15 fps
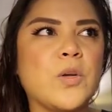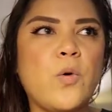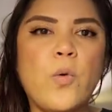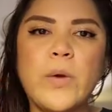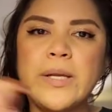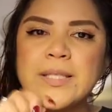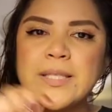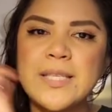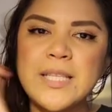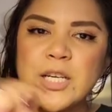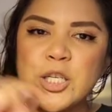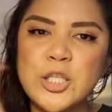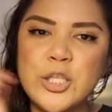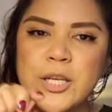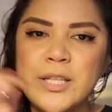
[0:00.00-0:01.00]
coins in there,
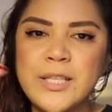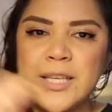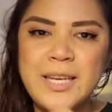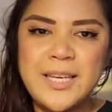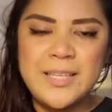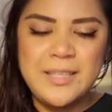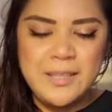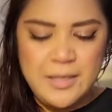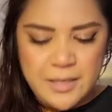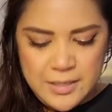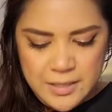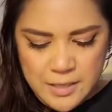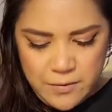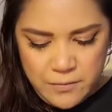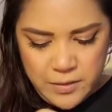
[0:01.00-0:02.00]
jingly
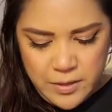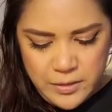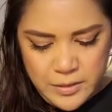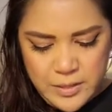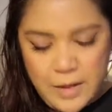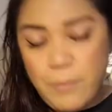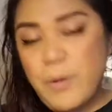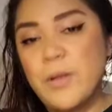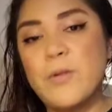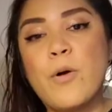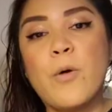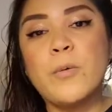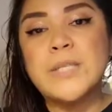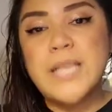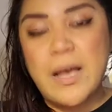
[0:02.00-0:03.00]
stuff in there, so that way you'll
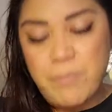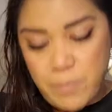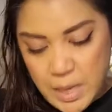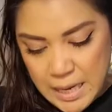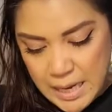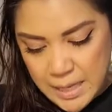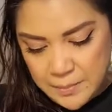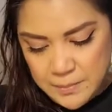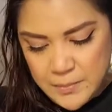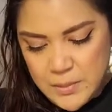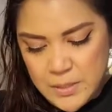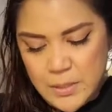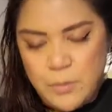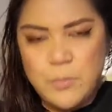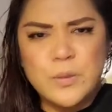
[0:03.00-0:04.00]
always have money.
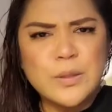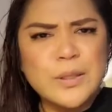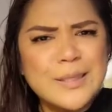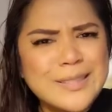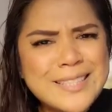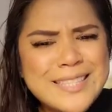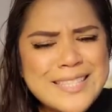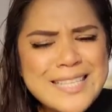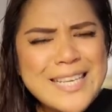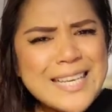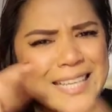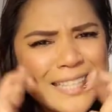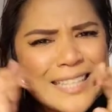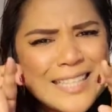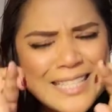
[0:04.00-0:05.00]
So let's see,
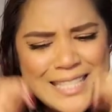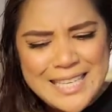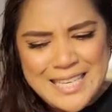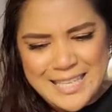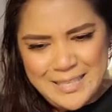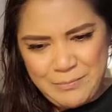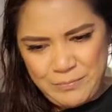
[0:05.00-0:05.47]
let's see.